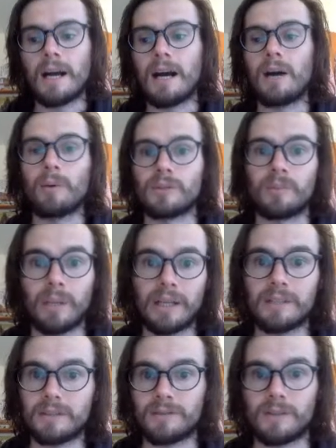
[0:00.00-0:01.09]
Whereas the
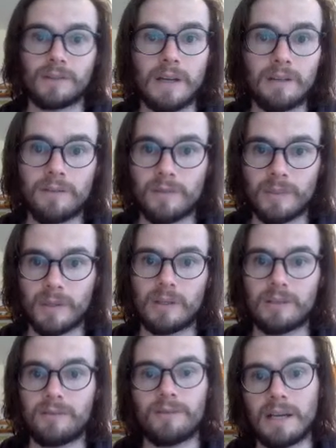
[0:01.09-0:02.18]
players, if there's 5 of them, they'll
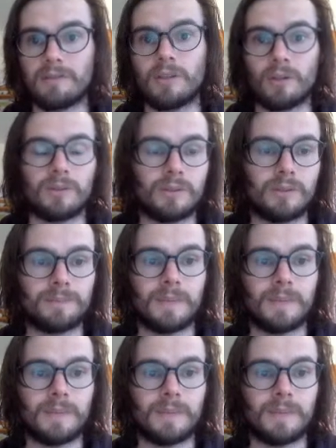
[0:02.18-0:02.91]
have 5 goes.